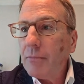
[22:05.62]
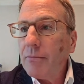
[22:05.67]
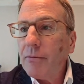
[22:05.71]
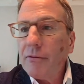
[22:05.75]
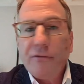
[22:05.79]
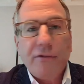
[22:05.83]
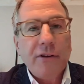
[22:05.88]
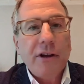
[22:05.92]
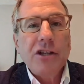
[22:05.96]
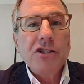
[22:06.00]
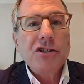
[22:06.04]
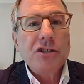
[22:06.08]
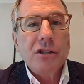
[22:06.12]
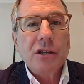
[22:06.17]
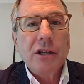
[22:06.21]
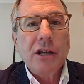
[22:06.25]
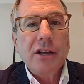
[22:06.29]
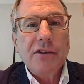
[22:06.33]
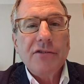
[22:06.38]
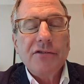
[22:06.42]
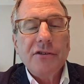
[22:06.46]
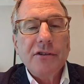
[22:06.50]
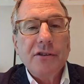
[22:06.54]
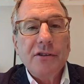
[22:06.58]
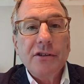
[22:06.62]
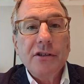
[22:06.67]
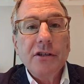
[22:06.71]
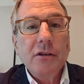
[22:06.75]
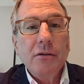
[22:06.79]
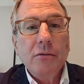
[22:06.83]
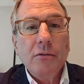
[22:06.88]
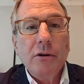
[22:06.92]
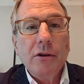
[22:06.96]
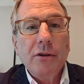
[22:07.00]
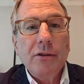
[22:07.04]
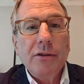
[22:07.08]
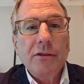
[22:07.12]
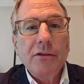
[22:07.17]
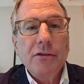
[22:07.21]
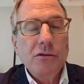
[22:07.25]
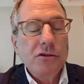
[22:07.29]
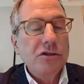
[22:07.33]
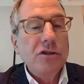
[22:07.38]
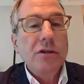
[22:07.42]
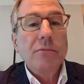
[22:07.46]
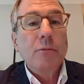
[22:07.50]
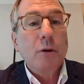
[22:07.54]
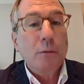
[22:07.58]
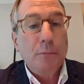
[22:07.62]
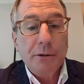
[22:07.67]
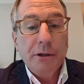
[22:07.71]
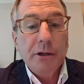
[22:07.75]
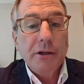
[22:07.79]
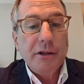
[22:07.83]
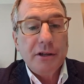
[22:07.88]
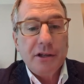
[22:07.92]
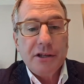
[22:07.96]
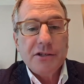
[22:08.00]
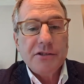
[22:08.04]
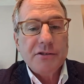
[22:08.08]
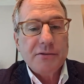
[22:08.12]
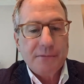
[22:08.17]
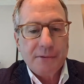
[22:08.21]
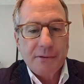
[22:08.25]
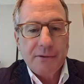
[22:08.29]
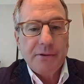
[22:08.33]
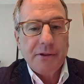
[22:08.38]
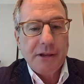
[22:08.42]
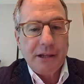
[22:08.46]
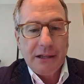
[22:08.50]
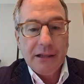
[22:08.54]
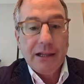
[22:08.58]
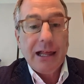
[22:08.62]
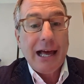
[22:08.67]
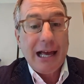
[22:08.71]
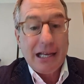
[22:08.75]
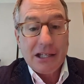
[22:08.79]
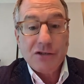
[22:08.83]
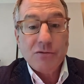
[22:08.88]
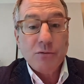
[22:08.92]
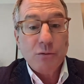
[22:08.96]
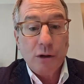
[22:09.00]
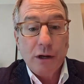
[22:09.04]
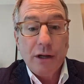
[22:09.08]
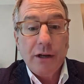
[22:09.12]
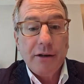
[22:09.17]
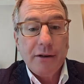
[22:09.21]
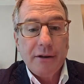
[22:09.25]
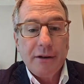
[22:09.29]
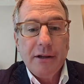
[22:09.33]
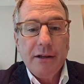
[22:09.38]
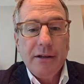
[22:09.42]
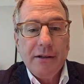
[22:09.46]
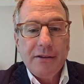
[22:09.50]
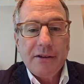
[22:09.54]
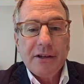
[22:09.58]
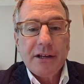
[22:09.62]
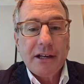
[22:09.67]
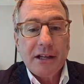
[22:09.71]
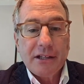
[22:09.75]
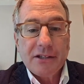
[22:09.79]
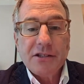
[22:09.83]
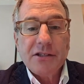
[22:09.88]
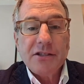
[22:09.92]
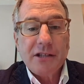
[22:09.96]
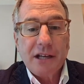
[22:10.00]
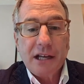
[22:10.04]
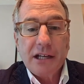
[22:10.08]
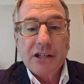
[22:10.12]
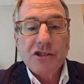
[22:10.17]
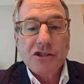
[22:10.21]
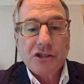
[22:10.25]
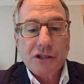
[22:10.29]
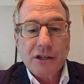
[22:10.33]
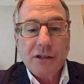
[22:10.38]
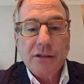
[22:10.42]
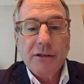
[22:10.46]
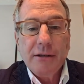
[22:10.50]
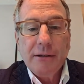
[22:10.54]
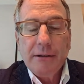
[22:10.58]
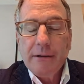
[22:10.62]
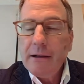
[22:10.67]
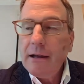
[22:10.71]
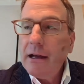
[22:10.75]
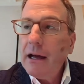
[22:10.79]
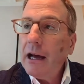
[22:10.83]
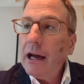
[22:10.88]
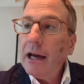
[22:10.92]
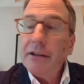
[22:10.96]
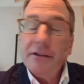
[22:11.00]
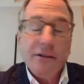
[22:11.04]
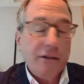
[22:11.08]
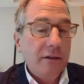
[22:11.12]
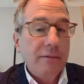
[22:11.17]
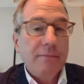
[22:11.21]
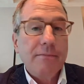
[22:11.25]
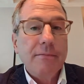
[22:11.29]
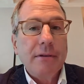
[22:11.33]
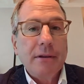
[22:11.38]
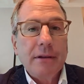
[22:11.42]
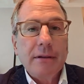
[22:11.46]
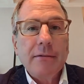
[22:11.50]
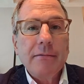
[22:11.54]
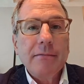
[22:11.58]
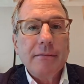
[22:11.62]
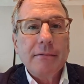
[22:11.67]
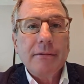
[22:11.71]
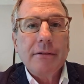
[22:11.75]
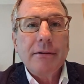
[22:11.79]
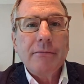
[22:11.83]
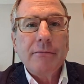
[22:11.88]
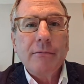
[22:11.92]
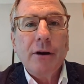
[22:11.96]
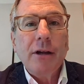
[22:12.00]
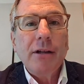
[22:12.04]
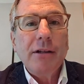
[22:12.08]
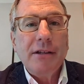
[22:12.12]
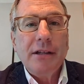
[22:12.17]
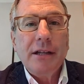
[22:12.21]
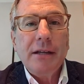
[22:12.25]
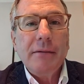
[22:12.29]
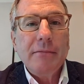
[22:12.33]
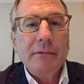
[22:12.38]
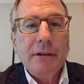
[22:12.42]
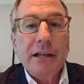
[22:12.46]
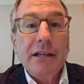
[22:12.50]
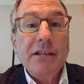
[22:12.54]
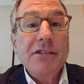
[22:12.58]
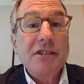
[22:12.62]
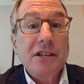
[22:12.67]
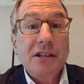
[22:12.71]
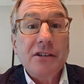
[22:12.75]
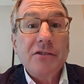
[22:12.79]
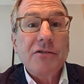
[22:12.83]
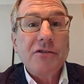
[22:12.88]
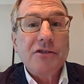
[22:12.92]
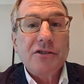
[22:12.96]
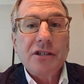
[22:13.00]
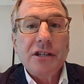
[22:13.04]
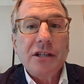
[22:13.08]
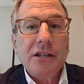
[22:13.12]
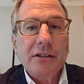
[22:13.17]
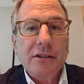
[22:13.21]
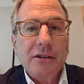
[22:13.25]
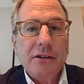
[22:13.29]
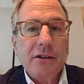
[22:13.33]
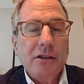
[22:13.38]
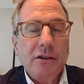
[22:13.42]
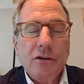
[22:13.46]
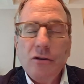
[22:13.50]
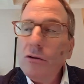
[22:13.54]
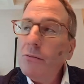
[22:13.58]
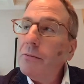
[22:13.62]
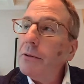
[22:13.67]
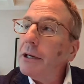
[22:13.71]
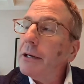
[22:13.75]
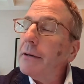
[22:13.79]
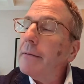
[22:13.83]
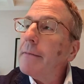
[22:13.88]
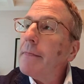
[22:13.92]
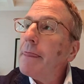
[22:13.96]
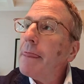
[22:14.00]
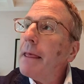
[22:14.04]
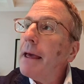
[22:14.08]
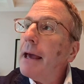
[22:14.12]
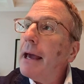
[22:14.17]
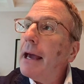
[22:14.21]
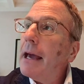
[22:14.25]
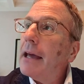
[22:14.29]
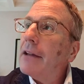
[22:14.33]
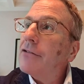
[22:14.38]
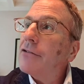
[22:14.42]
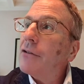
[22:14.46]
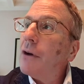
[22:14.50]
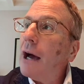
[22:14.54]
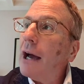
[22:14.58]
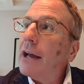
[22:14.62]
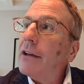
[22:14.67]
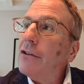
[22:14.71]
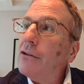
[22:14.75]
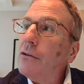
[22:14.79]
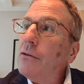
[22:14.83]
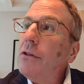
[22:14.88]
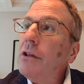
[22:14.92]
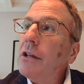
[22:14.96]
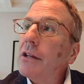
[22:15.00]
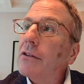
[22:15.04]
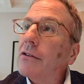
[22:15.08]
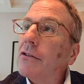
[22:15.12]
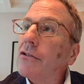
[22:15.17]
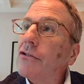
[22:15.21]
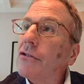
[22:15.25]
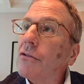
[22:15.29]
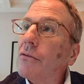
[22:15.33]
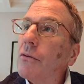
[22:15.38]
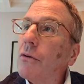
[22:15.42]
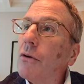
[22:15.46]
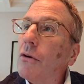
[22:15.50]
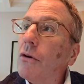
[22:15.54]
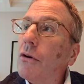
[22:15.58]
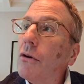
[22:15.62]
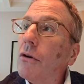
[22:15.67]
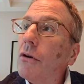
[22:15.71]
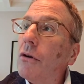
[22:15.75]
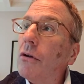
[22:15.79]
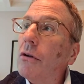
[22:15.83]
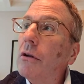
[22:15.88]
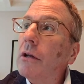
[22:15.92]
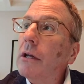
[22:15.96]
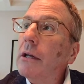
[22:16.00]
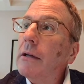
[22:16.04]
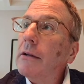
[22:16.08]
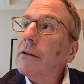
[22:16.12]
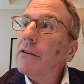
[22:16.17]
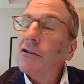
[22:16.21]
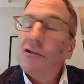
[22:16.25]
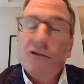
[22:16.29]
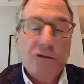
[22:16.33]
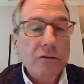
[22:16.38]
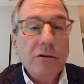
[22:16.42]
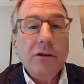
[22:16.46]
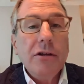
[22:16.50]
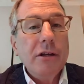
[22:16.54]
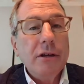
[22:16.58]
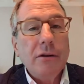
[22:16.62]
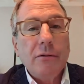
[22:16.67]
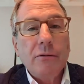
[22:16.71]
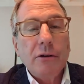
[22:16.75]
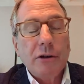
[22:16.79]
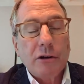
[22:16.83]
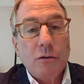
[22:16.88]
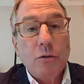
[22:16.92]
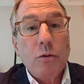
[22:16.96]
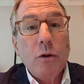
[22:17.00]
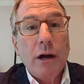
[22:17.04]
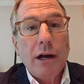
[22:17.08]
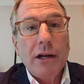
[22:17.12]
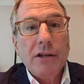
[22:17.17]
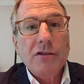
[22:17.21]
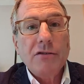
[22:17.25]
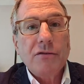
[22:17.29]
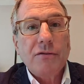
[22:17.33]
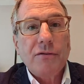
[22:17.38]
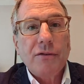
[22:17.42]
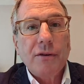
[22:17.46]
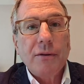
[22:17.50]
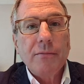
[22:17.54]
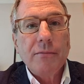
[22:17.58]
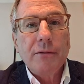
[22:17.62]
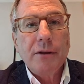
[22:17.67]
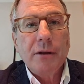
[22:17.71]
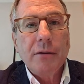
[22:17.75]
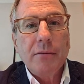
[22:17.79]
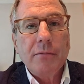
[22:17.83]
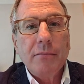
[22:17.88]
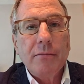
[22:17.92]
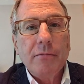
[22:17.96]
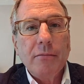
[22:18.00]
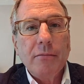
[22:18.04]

professional has to deal with, usually mobility is the last one that gets attention, and the one deemed least interesting to the newbie. And so I do think there's certainly a request from the